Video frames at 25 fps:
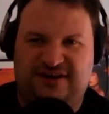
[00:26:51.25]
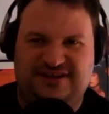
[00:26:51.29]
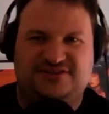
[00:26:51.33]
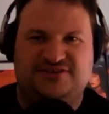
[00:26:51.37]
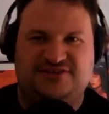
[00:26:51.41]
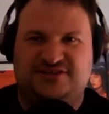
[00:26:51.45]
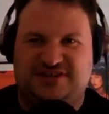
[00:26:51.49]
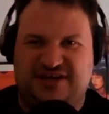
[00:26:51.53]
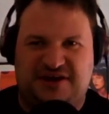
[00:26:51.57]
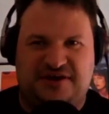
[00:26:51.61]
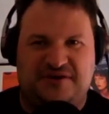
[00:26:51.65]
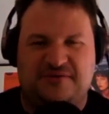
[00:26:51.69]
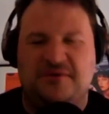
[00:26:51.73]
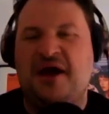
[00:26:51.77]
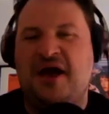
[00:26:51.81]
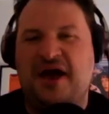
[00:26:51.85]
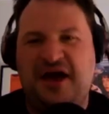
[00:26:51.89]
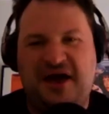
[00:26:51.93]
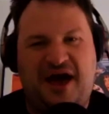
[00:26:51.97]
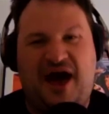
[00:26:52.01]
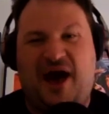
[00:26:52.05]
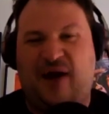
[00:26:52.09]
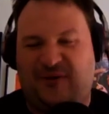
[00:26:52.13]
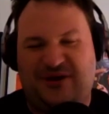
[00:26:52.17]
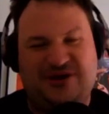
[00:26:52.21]
And so
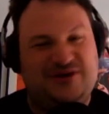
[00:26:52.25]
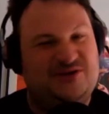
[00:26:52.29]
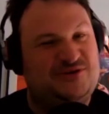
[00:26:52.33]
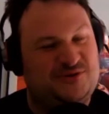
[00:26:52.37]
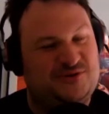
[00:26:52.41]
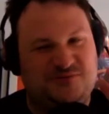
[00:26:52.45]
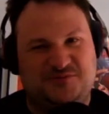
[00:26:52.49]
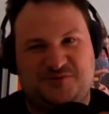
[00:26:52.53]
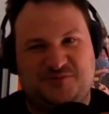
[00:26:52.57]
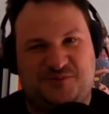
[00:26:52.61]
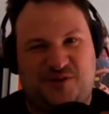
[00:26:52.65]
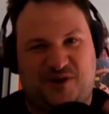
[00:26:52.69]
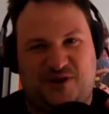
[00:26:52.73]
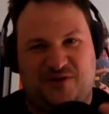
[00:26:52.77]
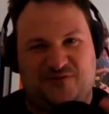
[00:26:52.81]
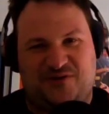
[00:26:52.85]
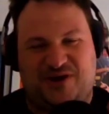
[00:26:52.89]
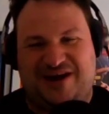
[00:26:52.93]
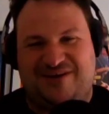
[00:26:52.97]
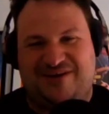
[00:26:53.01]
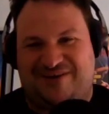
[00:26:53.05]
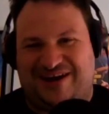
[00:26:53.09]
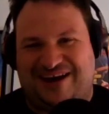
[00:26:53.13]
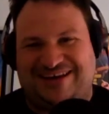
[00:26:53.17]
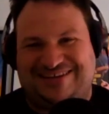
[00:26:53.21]
I won't to spoil for
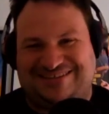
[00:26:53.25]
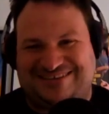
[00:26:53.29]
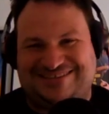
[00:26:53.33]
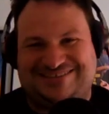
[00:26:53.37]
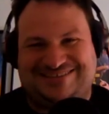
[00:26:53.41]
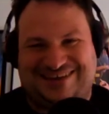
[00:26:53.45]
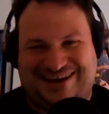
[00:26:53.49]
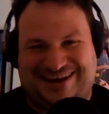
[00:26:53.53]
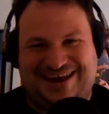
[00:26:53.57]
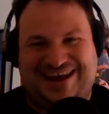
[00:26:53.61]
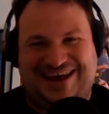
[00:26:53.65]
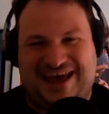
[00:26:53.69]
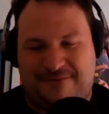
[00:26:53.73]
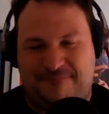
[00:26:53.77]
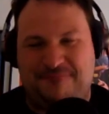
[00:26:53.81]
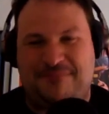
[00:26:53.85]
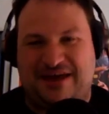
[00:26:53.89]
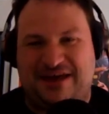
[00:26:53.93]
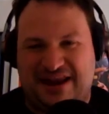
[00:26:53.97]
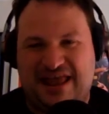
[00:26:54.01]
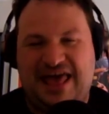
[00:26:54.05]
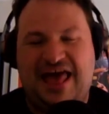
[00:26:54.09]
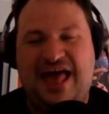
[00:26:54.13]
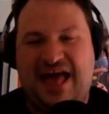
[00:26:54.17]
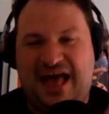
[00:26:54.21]
anyone who hasn't seen it yet,
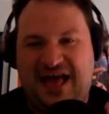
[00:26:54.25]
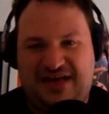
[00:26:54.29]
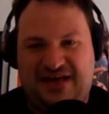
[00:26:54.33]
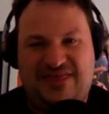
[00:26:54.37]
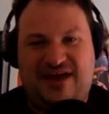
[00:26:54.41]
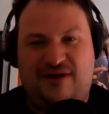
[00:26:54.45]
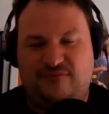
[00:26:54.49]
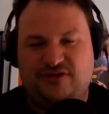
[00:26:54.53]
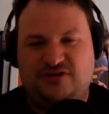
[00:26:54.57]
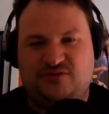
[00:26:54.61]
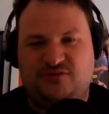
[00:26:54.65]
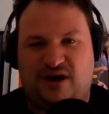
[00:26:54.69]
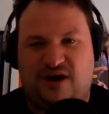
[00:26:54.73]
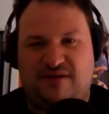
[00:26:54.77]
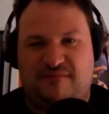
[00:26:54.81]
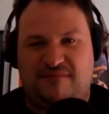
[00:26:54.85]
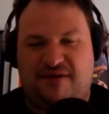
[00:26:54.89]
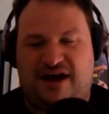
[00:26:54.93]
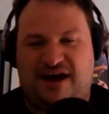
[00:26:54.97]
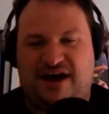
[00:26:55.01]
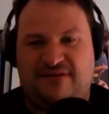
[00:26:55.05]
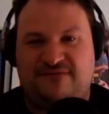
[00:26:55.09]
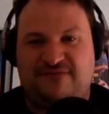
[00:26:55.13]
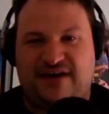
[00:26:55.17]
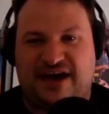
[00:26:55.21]
but that was one of
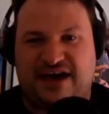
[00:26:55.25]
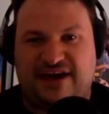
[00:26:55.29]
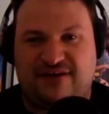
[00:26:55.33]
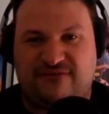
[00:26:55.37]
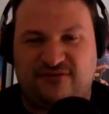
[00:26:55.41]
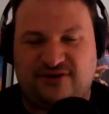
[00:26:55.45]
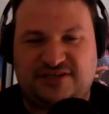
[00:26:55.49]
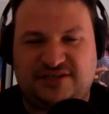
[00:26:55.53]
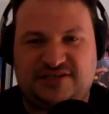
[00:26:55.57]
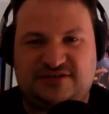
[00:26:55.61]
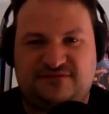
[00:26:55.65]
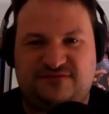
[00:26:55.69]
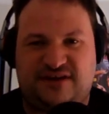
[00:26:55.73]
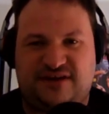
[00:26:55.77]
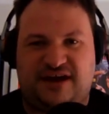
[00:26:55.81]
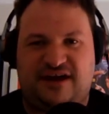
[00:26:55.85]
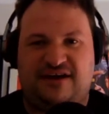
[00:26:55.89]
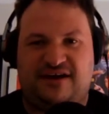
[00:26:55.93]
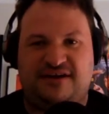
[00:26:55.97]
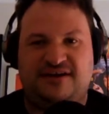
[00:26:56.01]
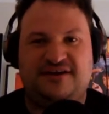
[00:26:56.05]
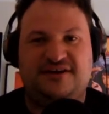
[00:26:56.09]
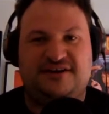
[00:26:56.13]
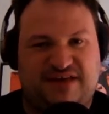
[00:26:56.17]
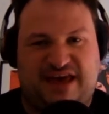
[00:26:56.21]
my favorites
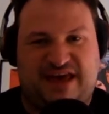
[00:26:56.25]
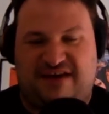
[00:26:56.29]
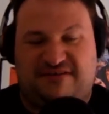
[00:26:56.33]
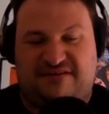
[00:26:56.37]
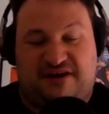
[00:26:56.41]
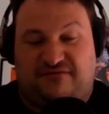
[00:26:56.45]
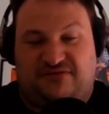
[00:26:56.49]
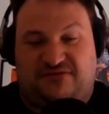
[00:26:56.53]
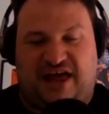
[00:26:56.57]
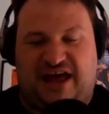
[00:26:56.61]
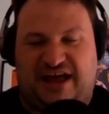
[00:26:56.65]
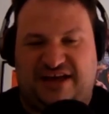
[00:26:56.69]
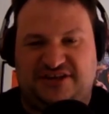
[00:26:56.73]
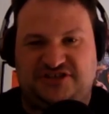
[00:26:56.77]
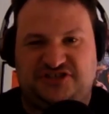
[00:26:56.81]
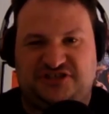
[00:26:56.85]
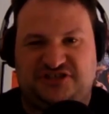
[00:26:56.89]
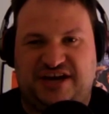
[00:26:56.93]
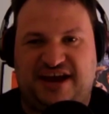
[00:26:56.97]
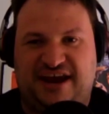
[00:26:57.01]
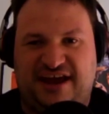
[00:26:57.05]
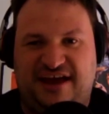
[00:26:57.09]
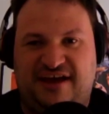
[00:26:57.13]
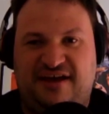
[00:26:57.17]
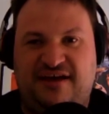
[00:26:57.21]
for of last
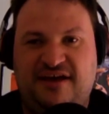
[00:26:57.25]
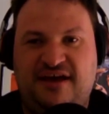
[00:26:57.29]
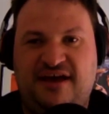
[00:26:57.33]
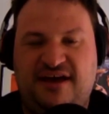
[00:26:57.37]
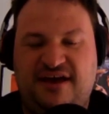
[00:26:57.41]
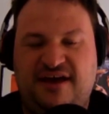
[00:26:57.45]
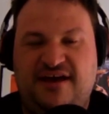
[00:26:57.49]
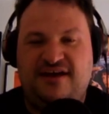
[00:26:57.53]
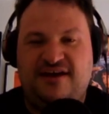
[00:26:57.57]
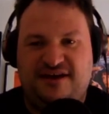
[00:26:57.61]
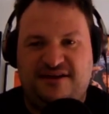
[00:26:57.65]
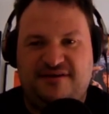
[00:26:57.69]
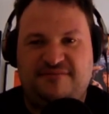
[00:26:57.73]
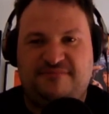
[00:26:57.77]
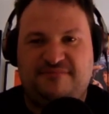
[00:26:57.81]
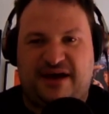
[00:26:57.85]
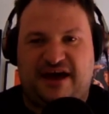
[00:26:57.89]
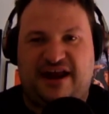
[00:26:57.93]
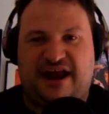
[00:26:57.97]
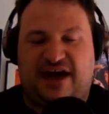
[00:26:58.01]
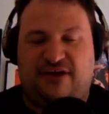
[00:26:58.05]
year. But